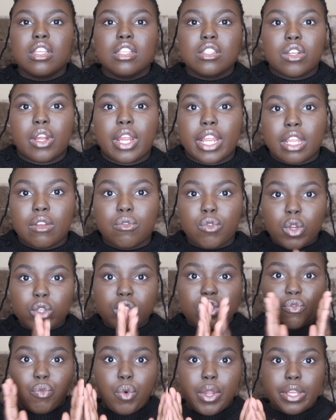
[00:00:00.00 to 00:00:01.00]
Sorry,
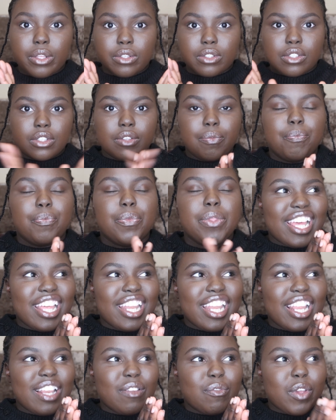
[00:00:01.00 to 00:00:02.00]
roads of Wales.
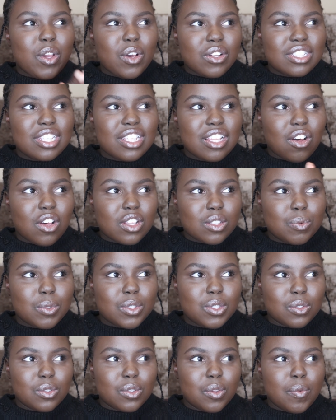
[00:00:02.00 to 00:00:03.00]
And then we got to the
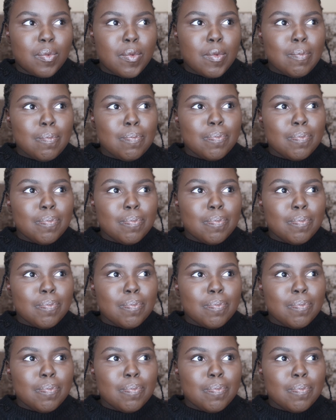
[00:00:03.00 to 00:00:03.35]
hospital,